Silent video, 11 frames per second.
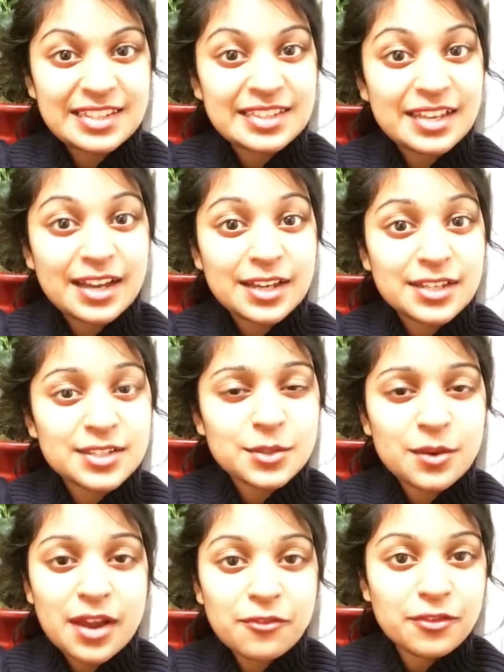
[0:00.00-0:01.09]
Nitai, so
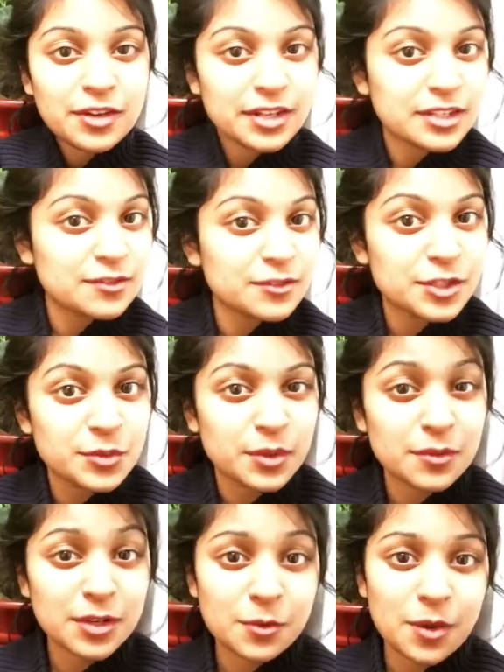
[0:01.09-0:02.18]
every individual
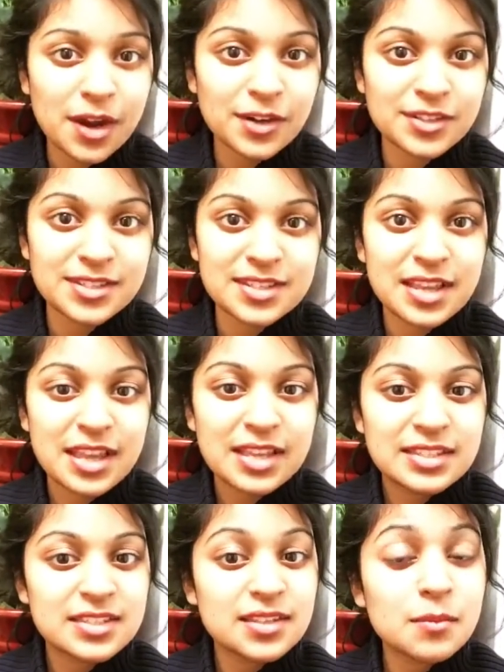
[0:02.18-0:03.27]
requires
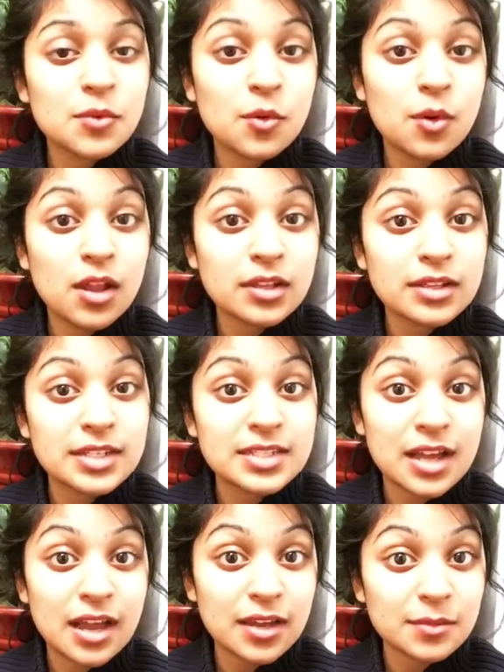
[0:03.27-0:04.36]
some quality
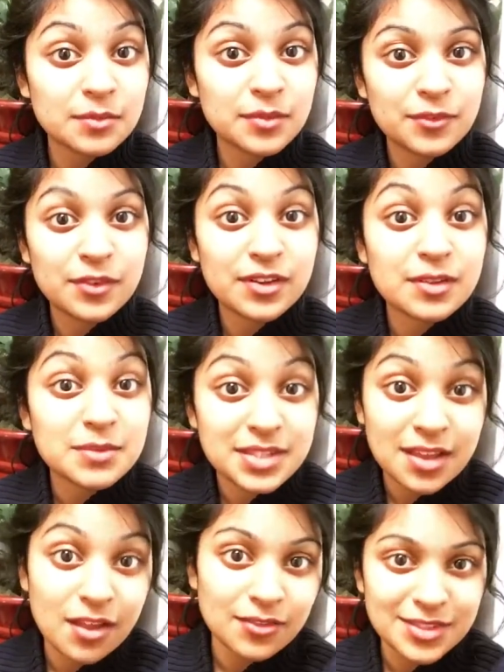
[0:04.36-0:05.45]
time for
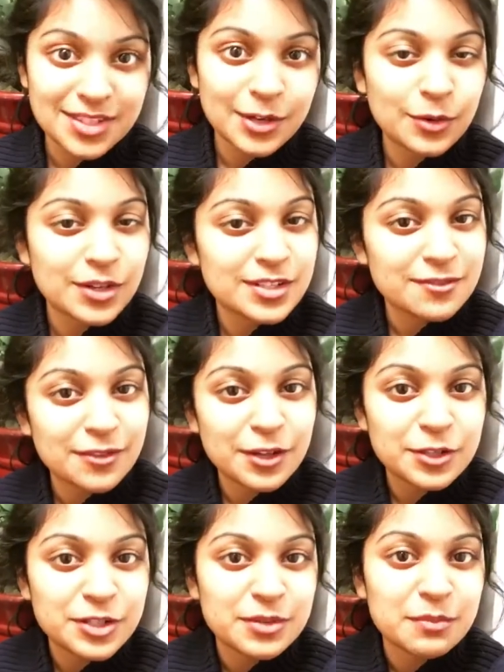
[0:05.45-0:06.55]
themselves in order to
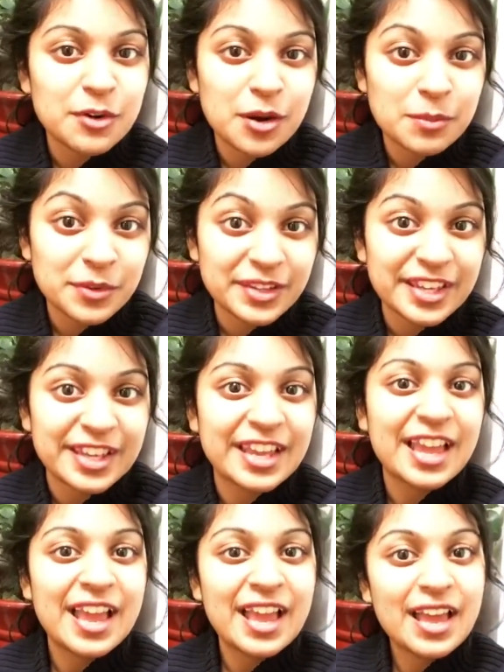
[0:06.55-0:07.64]
function properly.
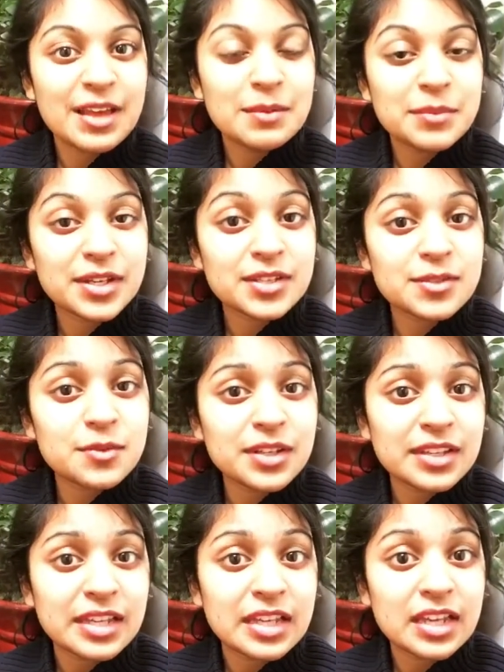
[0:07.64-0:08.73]
Because
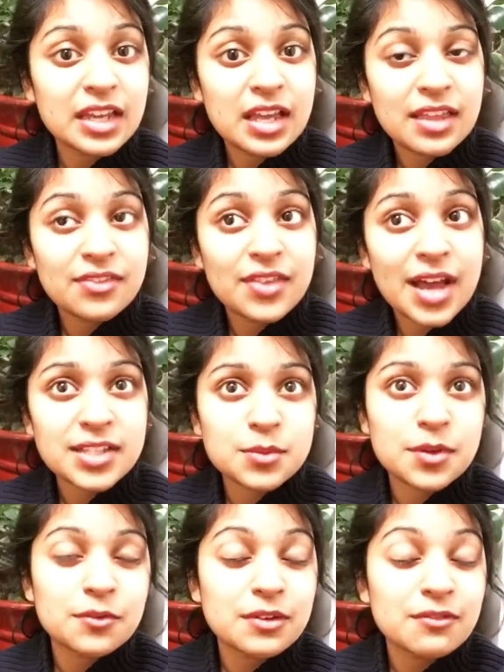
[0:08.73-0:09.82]
really, that's
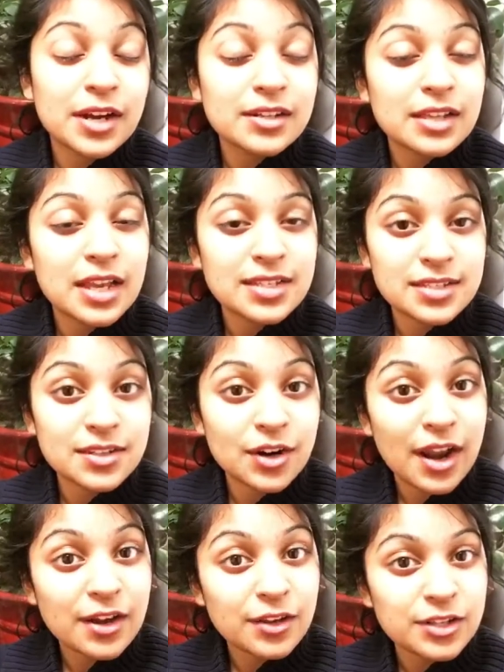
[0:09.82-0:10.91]
what revitalizes our
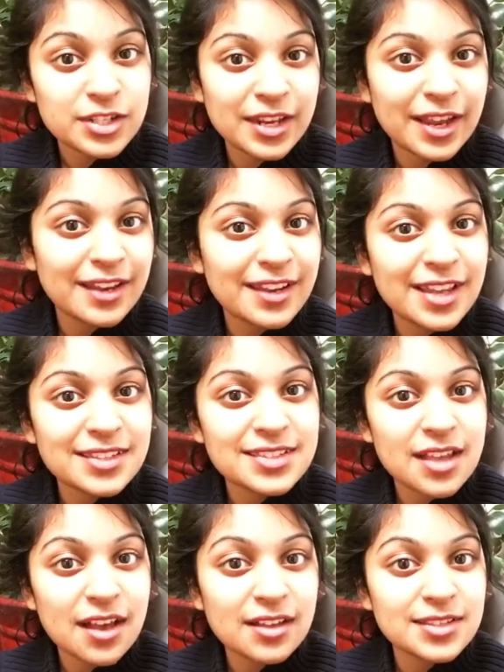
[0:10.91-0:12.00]
energy and gets
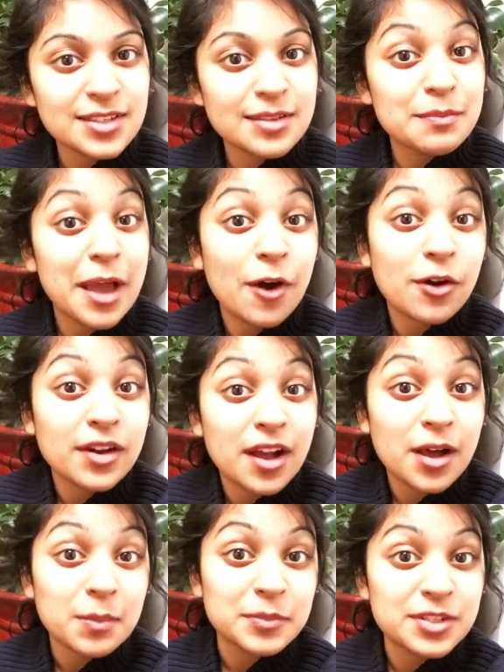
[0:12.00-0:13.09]
us powered
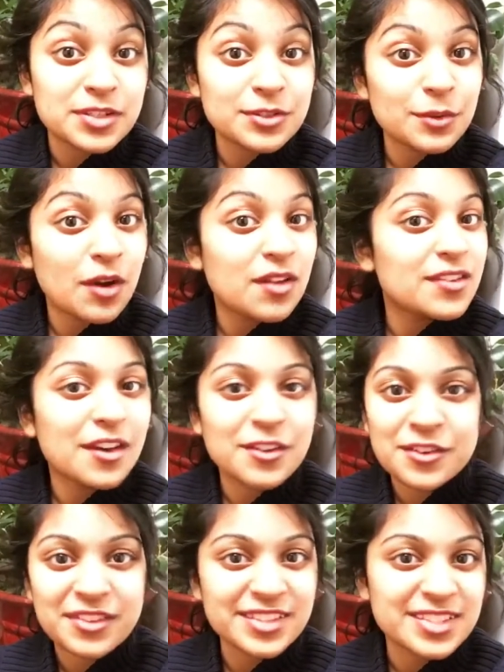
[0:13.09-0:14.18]
up to do all the other
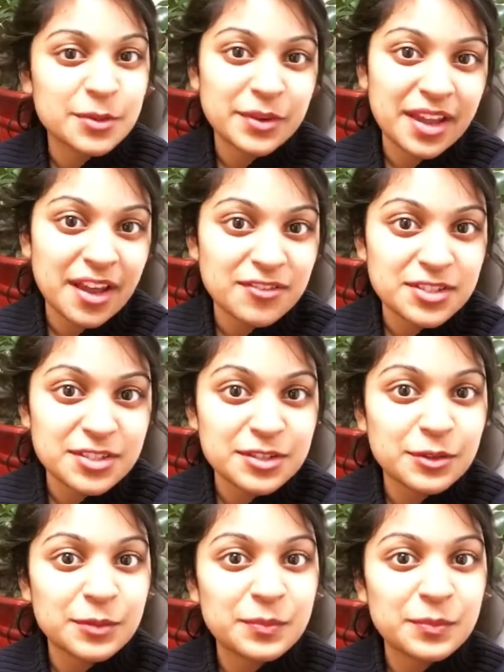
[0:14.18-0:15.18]
things that we have to do.